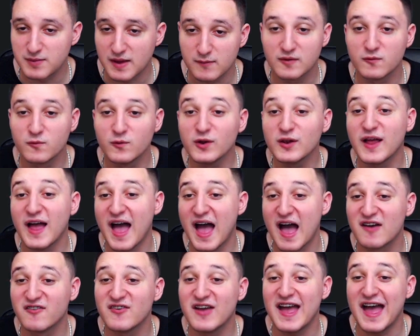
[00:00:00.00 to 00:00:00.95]
Pay will
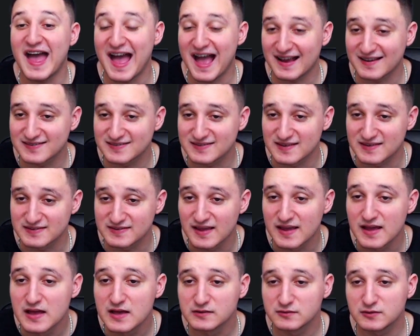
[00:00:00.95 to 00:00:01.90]
have access
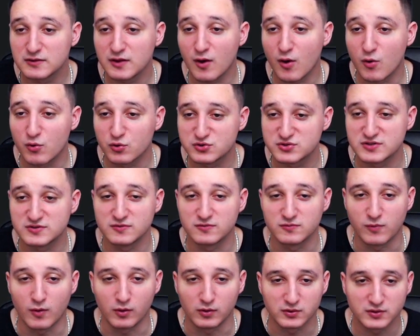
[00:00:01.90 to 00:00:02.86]
to the Ocean
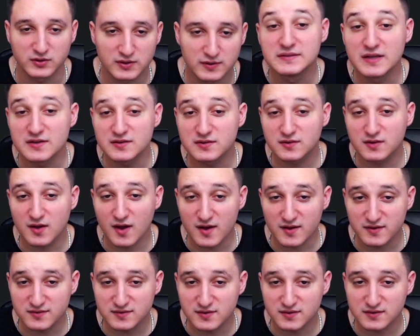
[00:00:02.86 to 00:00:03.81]
Vault. This
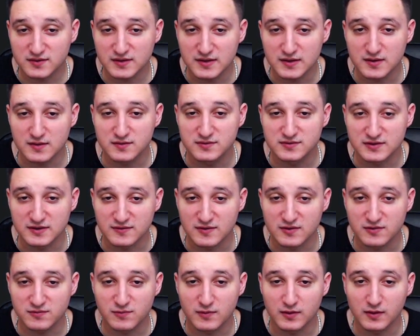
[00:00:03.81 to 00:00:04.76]
custody
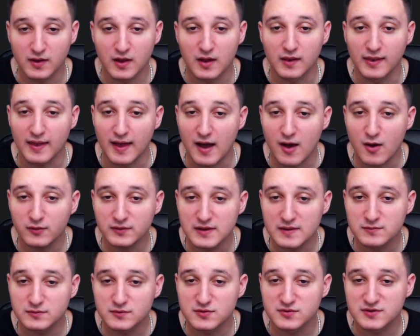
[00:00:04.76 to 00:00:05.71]
service will allow
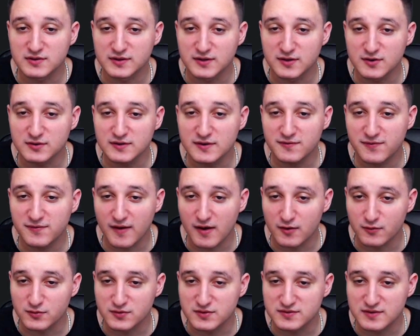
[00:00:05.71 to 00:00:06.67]
them to secure the
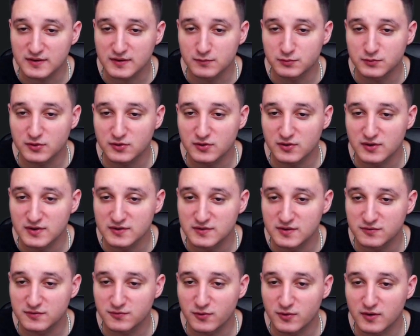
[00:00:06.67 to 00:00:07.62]
funds in
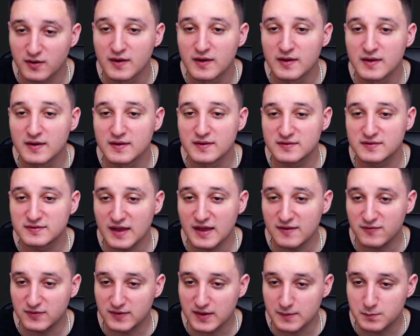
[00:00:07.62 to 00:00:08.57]
cryptocurrencies for
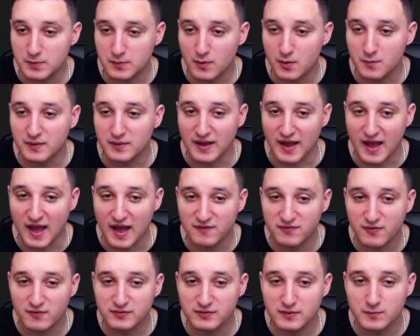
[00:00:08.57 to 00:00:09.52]
safekeeping on
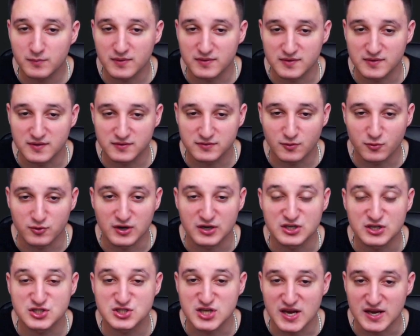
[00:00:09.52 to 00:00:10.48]
behalf of the business or
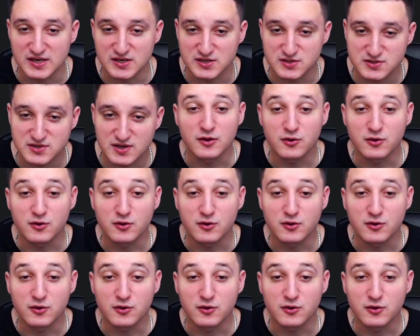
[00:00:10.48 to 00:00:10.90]
exchange.